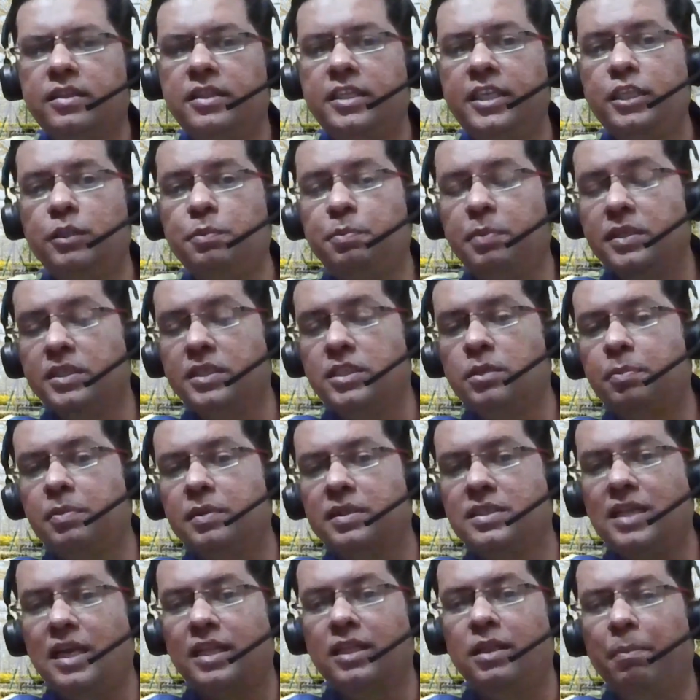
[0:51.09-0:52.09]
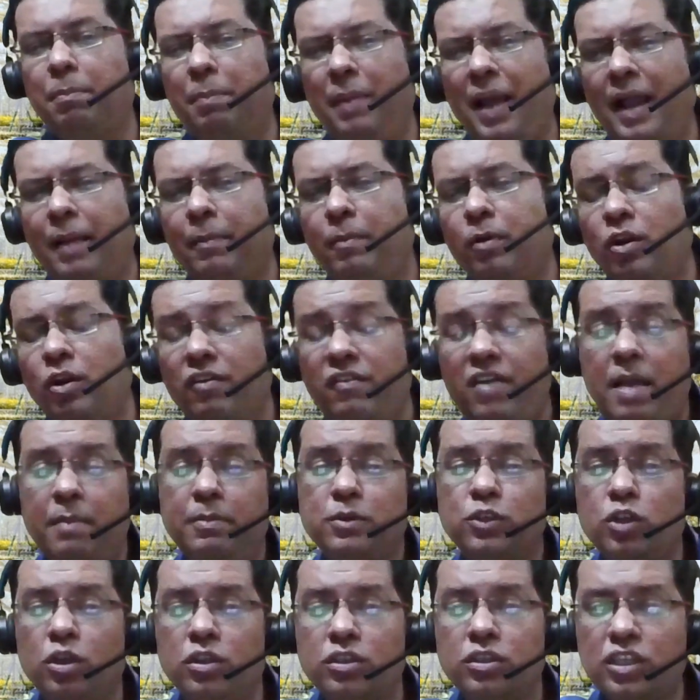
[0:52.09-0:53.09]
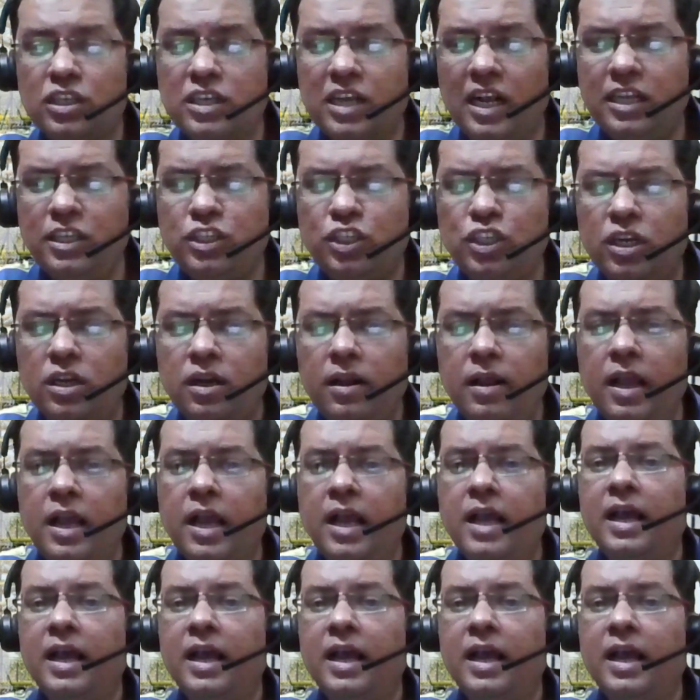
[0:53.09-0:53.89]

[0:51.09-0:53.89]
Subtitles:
These principles are the backbone of Amazon's culture,